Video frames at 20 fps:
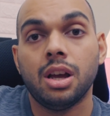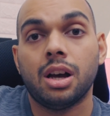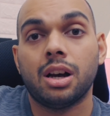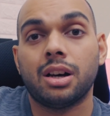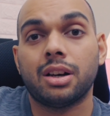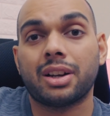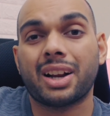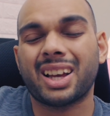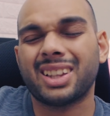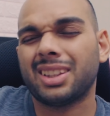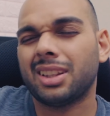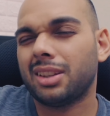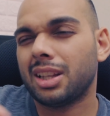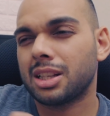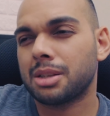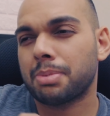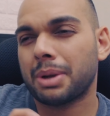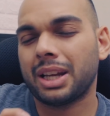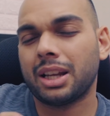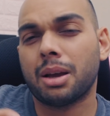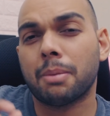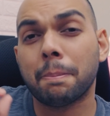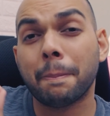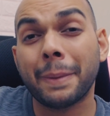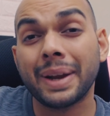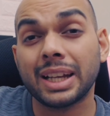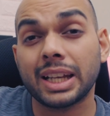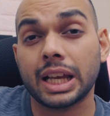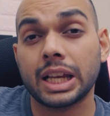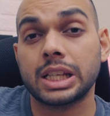rather than spending a
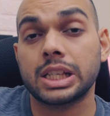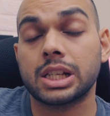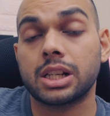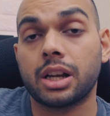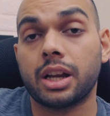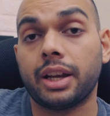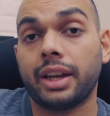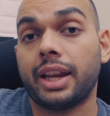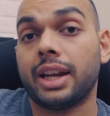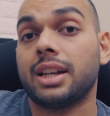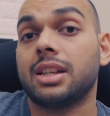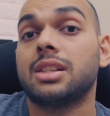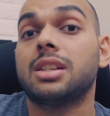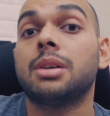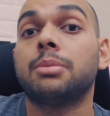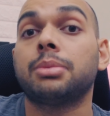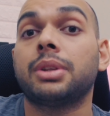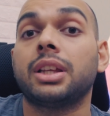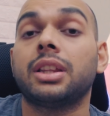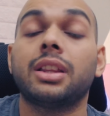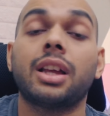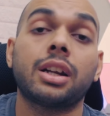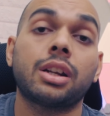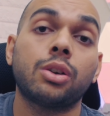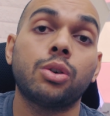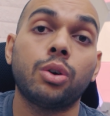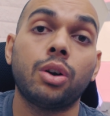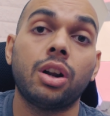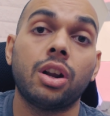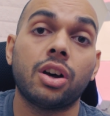bit extra and getting something that
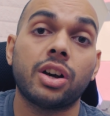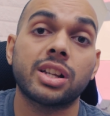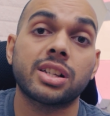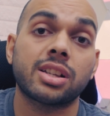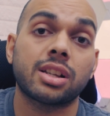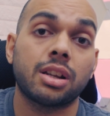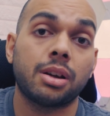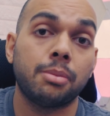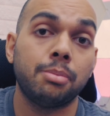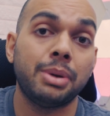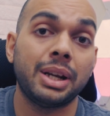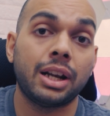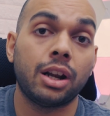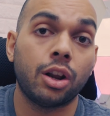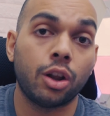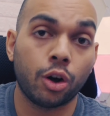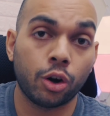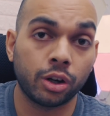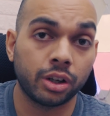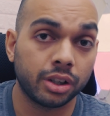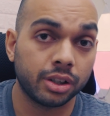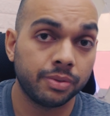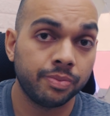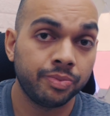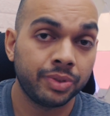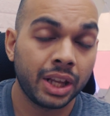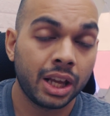could last a bit longer.